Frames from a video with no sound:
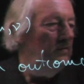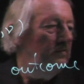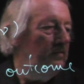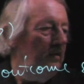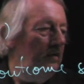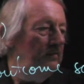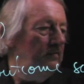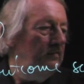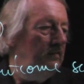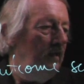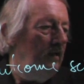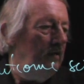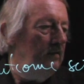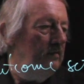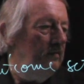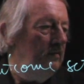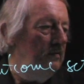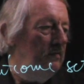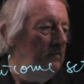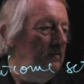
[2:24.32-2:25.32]
says
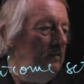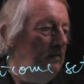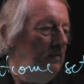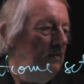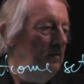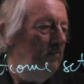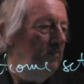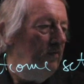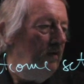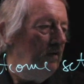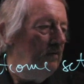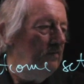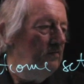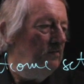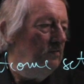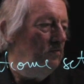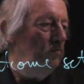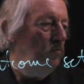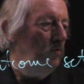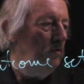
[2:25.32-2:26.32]
that D of x
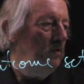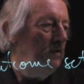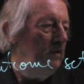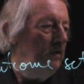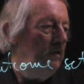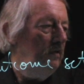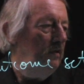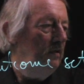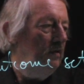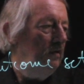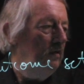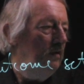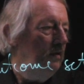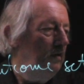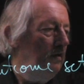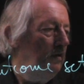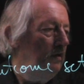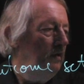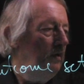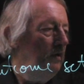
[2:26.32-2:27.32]
and y
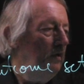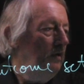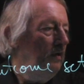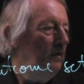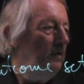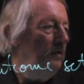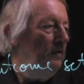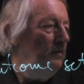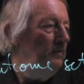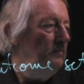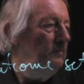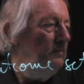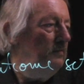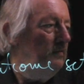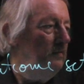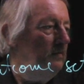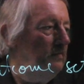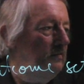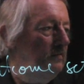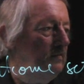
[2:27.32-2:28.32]
is the
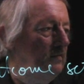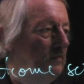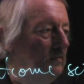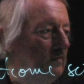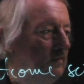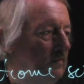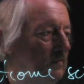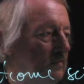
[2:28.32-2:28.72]
distance